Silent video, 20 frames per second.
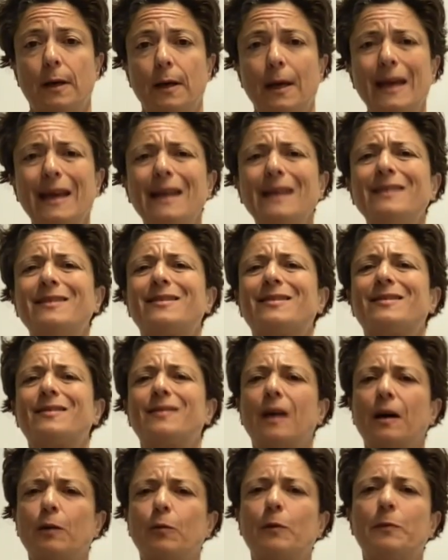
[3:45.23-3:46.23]
It has
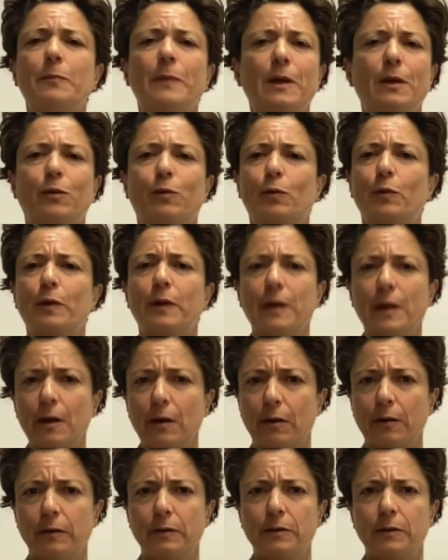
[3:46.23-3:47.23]
stuck with me through the
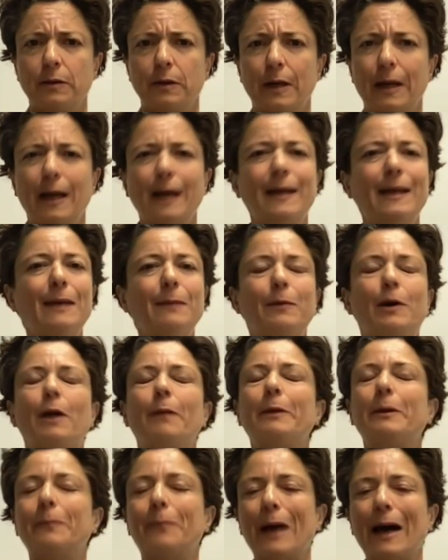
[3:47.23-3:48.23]
years, and I keep
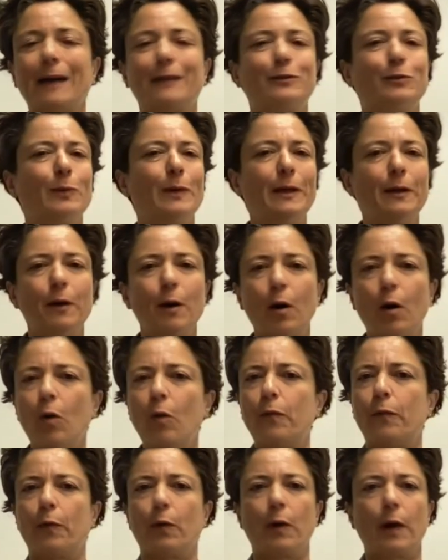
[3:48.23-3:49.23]
coming back to it
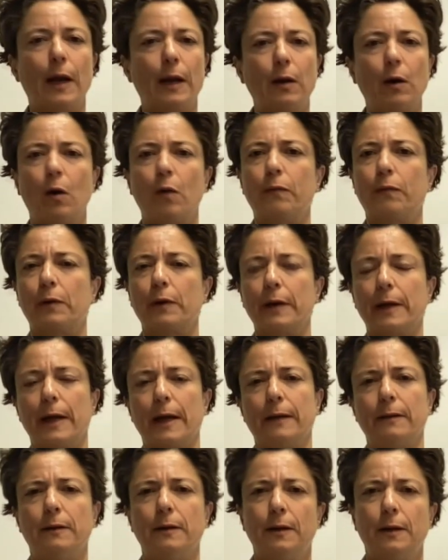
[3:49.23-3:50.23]
over and over
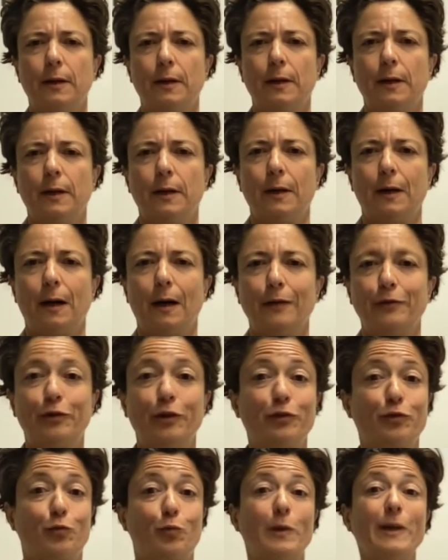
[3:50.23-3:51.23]
again.
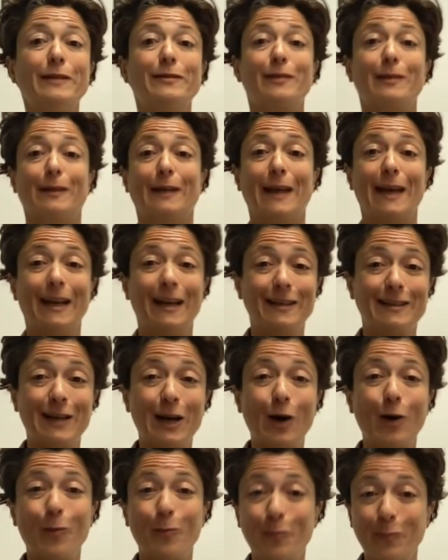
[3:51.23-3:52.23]
Just recently, it has
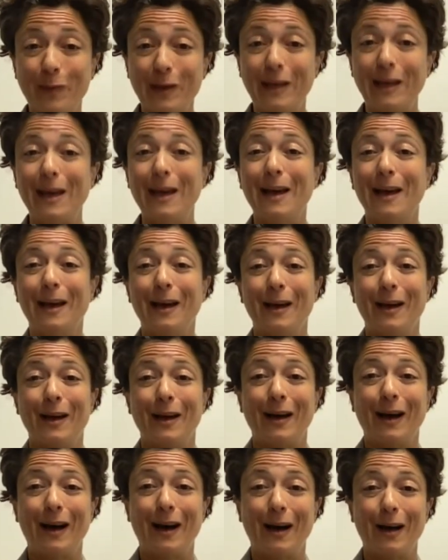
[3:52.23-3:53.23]
helped me
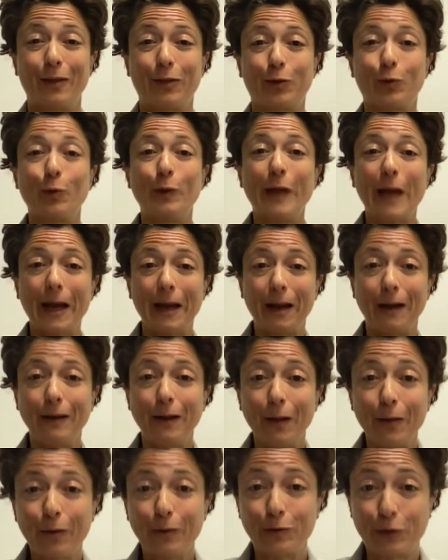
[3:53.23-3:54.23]
through yet
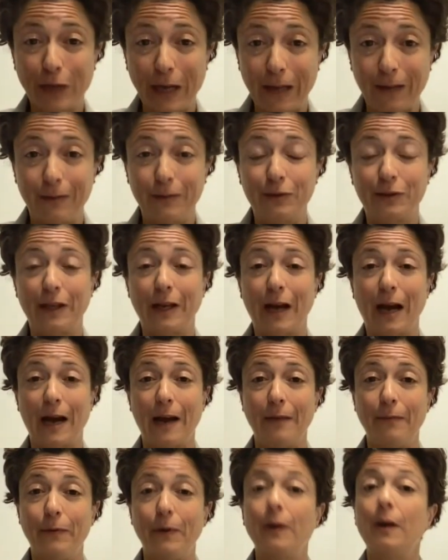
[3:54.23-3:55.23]
another challenge that
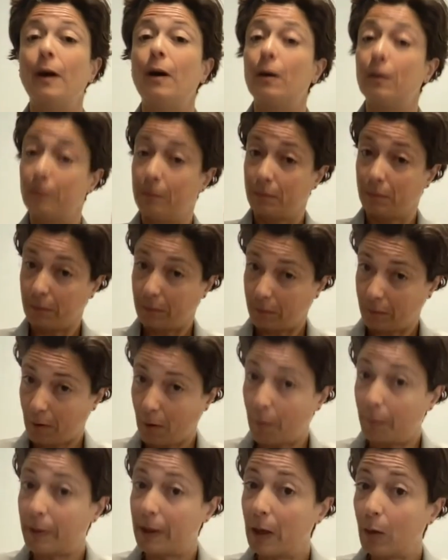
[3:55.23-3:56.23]
I've,
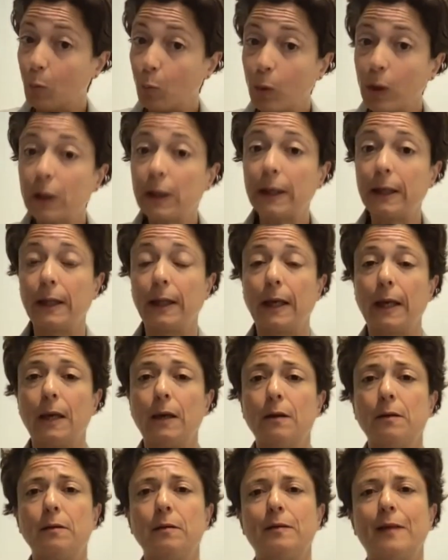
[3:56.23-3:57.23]
albeit
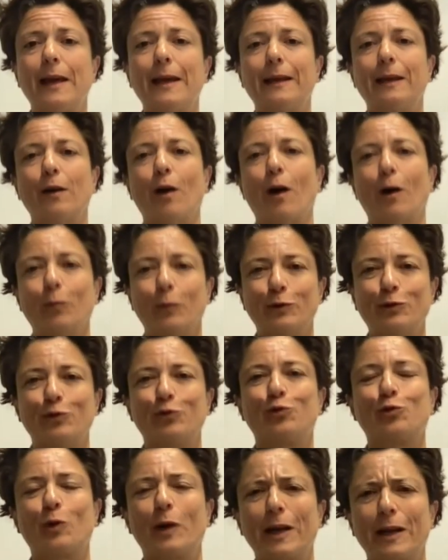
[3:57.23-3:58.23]
willingly, taken on, which
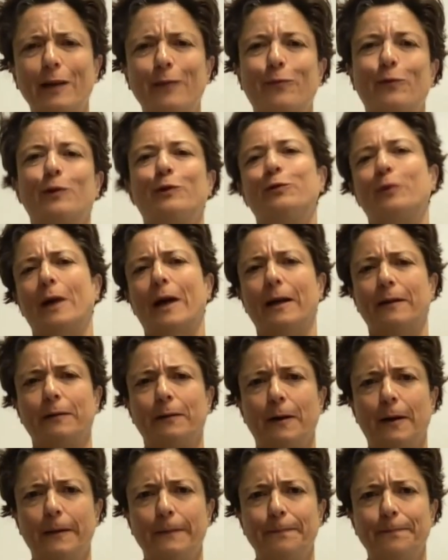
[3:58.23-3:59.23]
is training for a
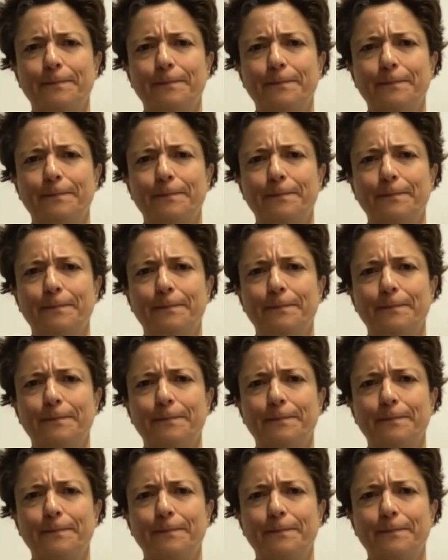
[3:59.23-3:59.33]
triathlon.